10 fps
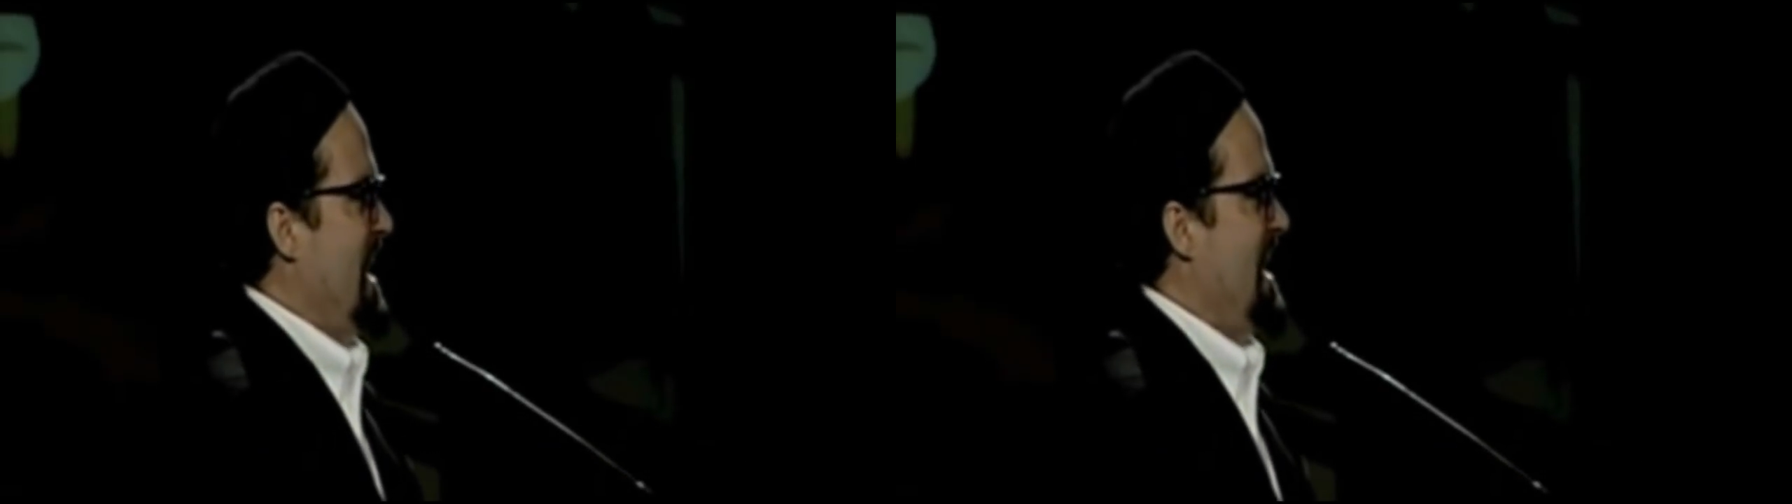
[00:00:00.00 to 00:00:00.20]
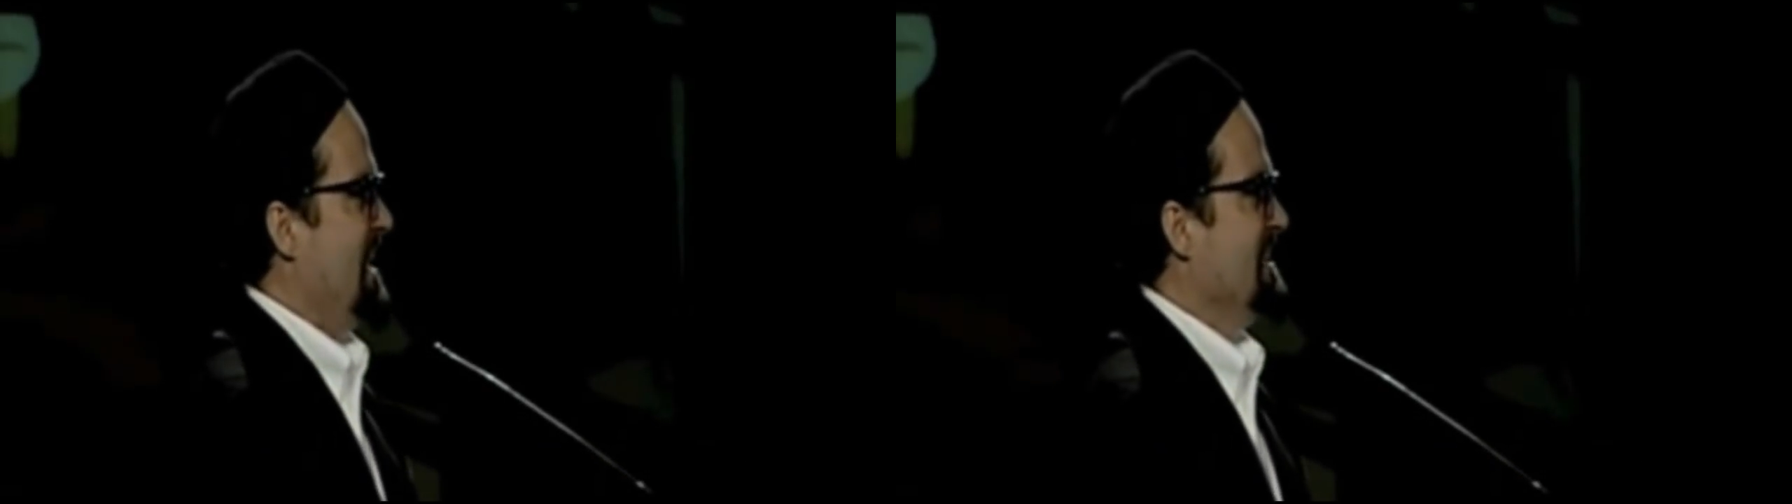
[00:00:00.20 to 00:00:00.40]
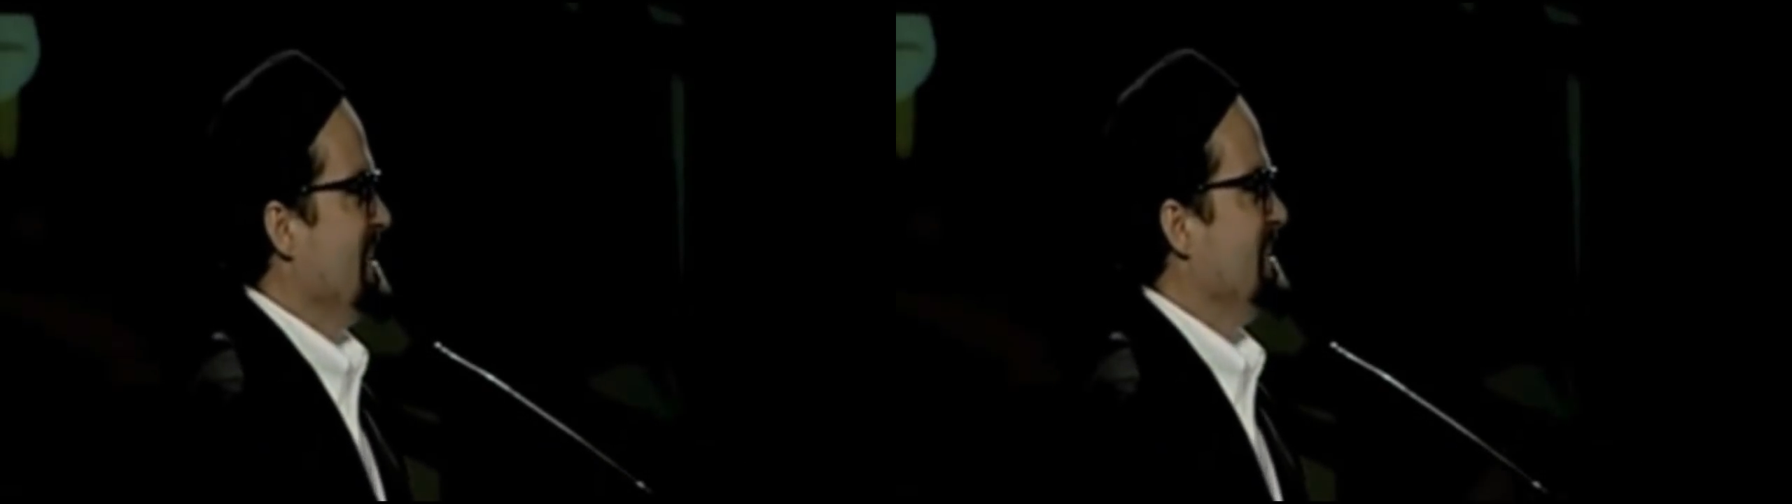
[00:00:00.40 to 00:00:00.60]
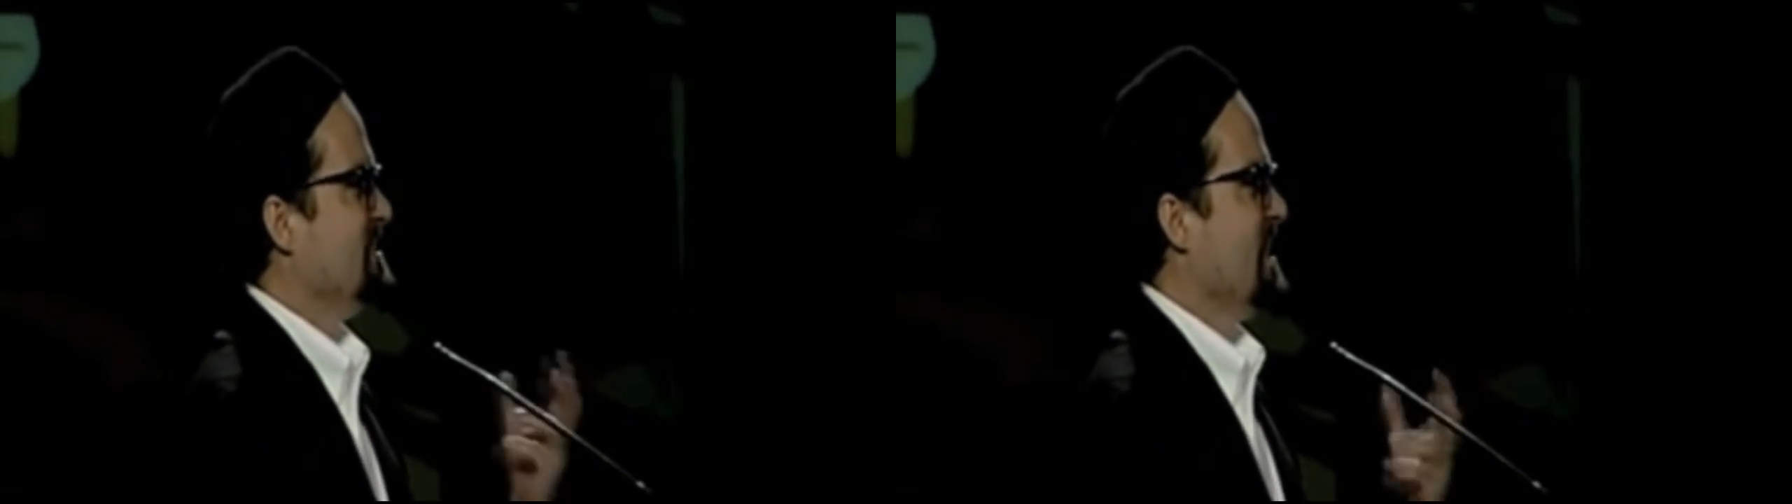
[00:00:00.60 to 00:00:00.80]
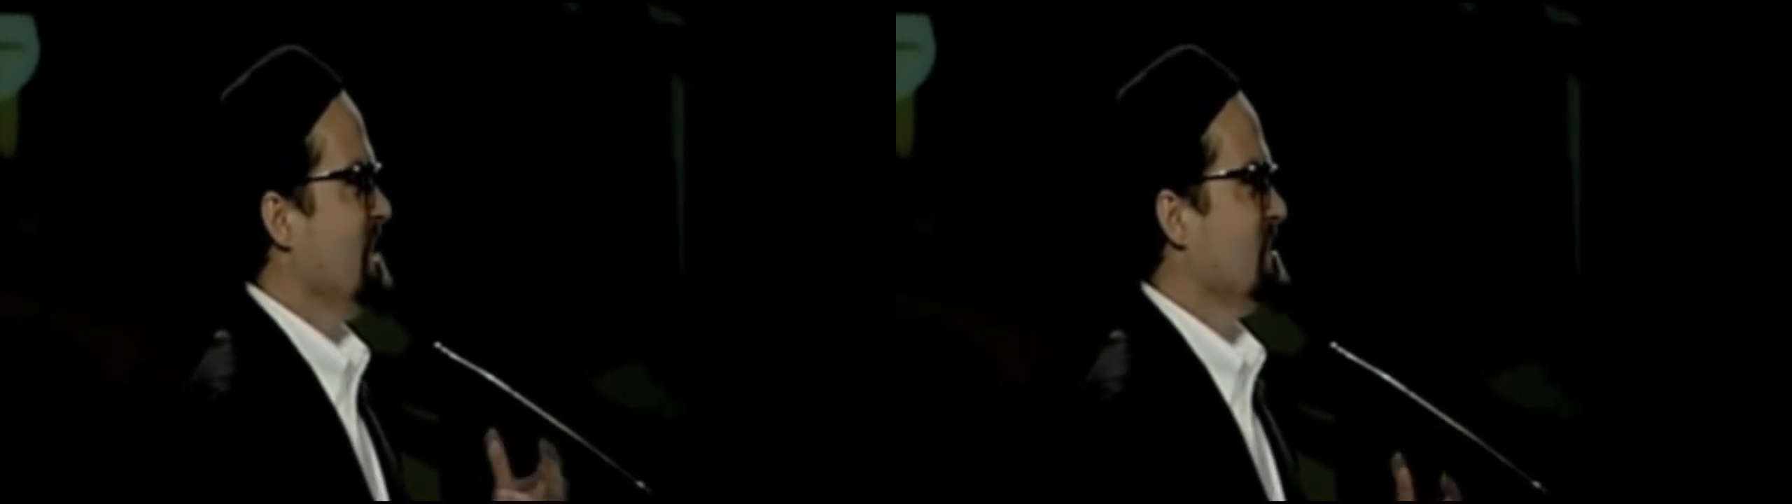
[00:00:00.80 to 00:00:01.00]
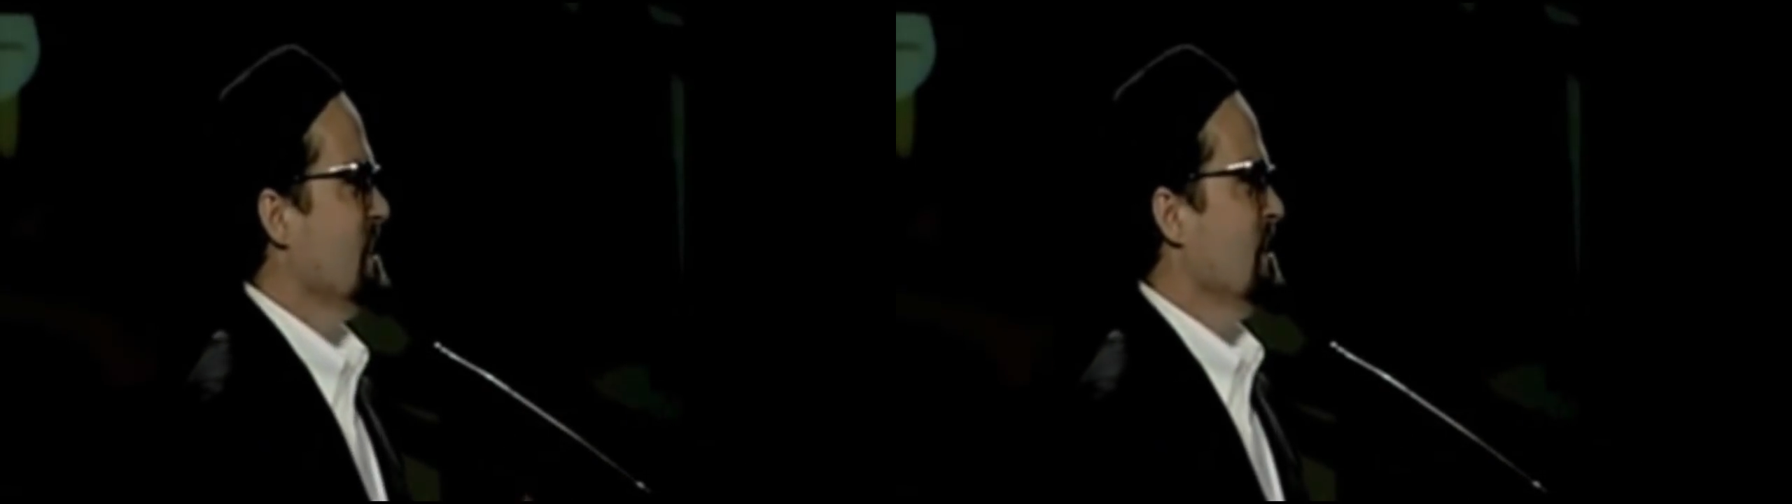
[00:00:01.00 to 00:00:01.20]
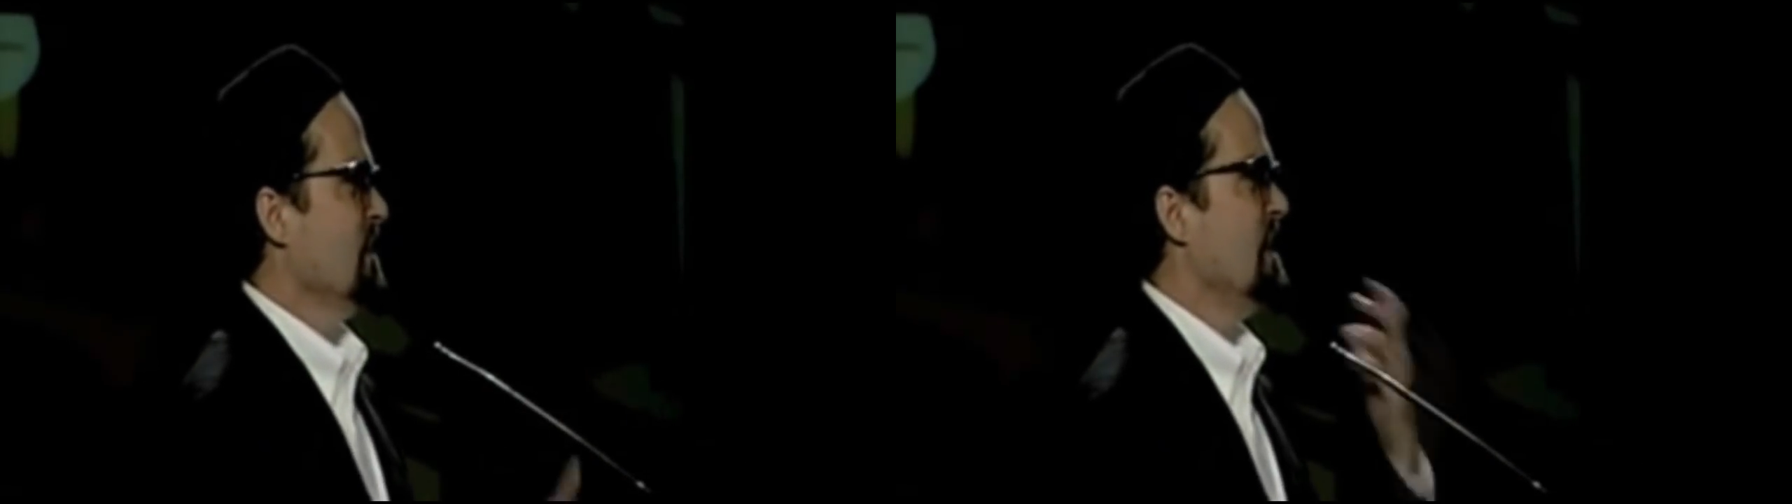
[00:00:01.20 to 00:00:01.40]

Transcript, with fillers: stand he says